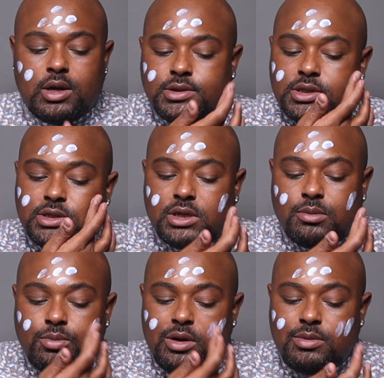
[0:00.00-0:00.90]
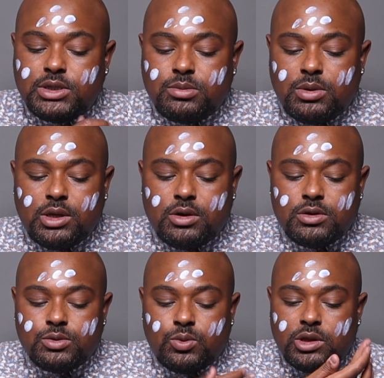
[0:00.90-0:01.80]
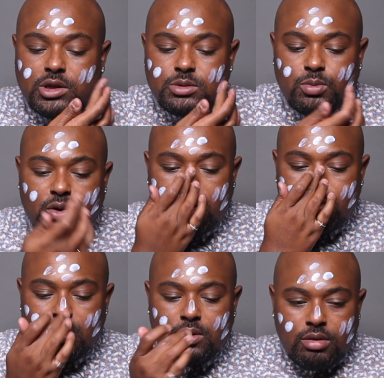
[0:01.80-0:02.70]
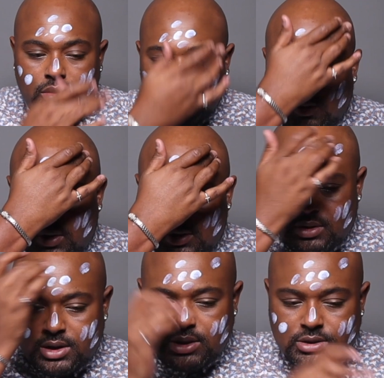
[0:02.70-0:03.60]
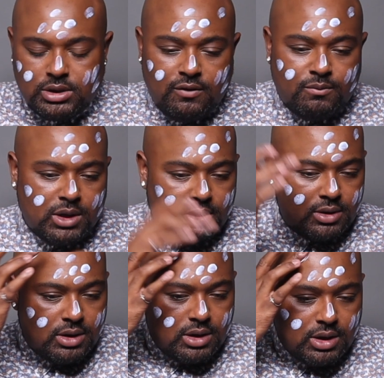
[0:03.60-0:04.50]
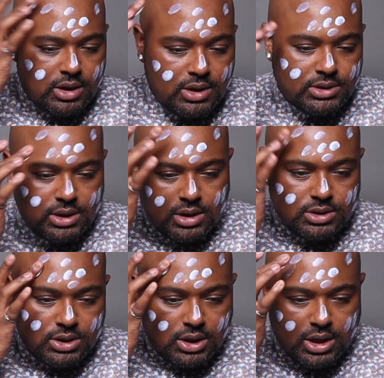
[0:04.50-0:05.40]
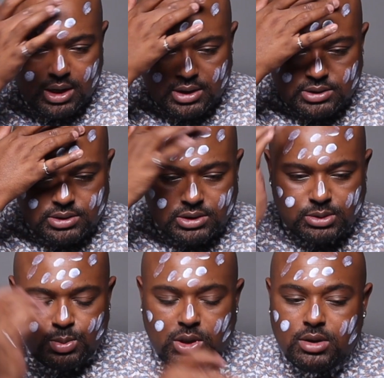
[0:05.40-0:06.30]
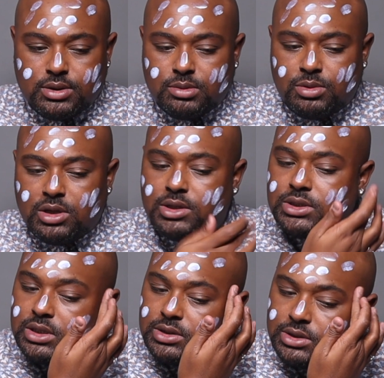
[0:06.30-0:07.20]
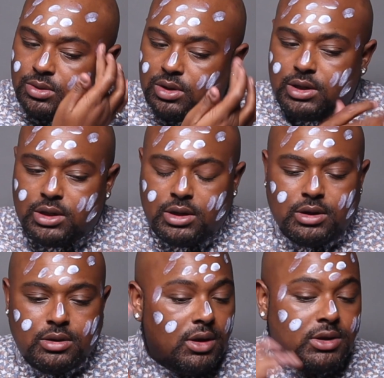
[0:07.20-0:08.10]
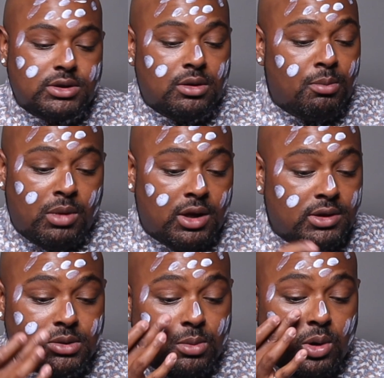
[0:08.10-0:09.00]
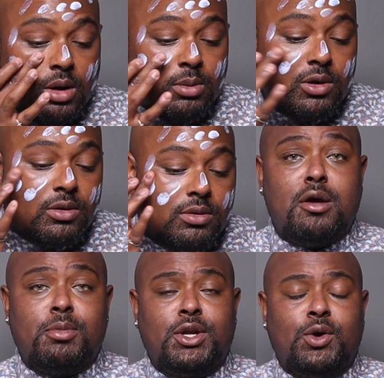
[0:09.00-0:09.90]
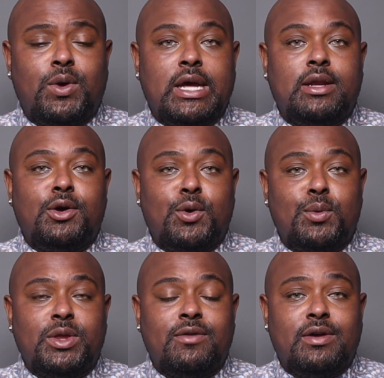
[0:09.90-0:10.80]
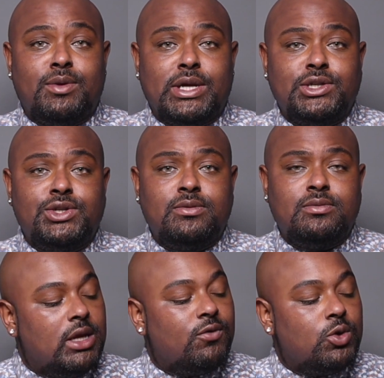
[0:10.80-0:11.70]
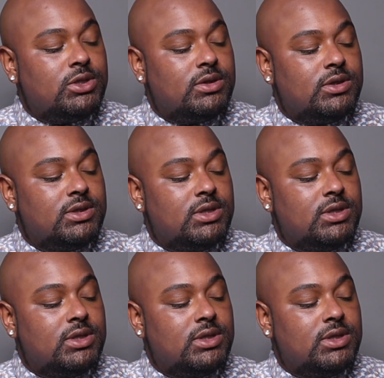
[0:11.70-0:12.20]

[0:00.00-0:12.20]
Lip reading: as I said in previous videos with this primer, though it does give me a nice ashy cast just because of the sunscreen in it, it's an amazing primer. Now I'm going to go ahead and go in with the foundation. And of course this is